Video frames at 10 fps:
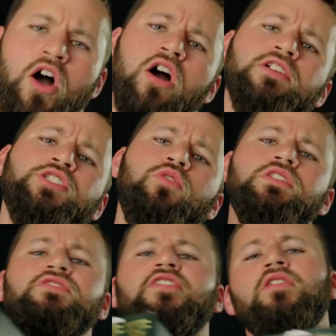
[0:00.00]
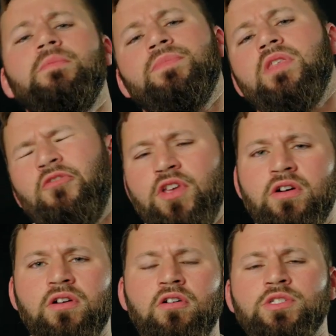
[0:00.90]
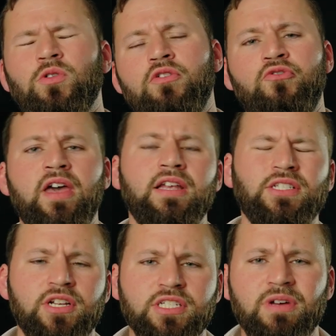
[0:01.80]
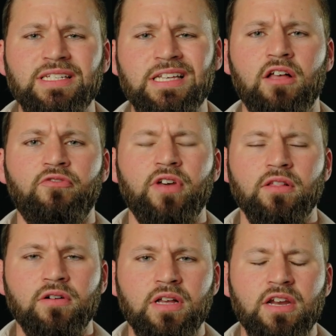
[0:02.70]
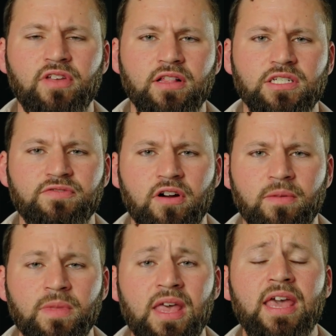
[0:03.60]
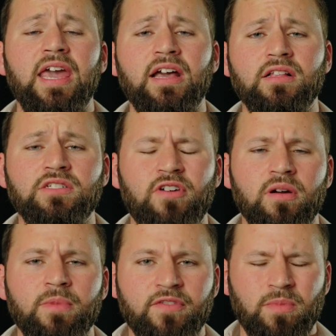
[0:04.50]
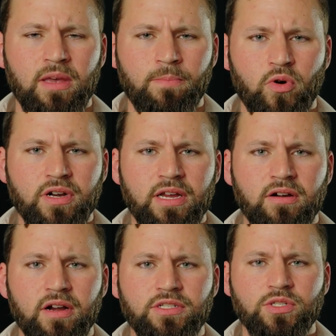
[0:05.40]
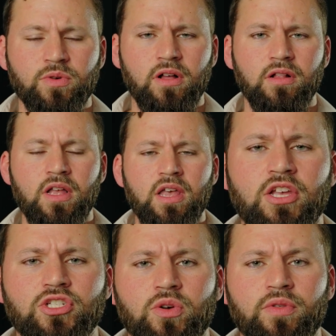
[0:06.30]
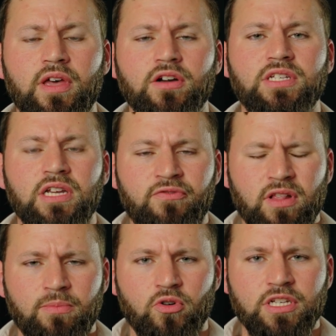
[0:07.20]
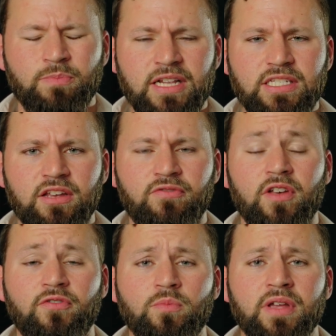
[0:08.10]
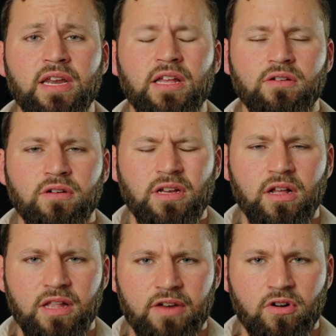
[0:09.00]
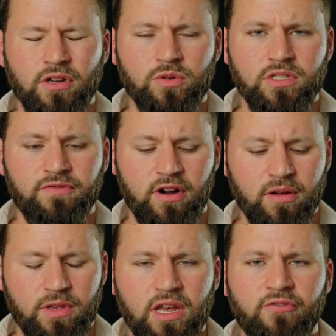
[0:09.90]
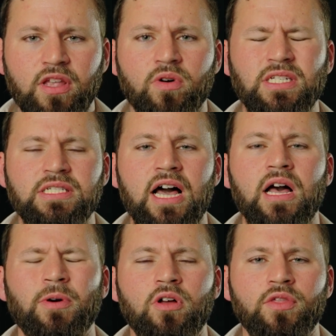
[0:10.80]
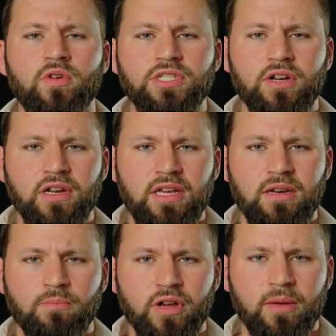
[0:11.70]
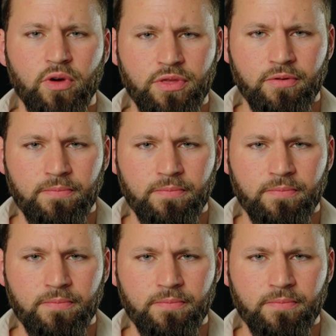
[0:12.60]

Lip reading: Art Scroll Sfarim. If you're an Art Scroll fan such as myself and learn a lot of English Sfarim have to be imported here in Eretz Yisroel, so they are significantly more expensive. If you plan on learning a lot of Art Scroll Sfarim, you definitely want to stock up on all the ones you're going to need and bring them with you.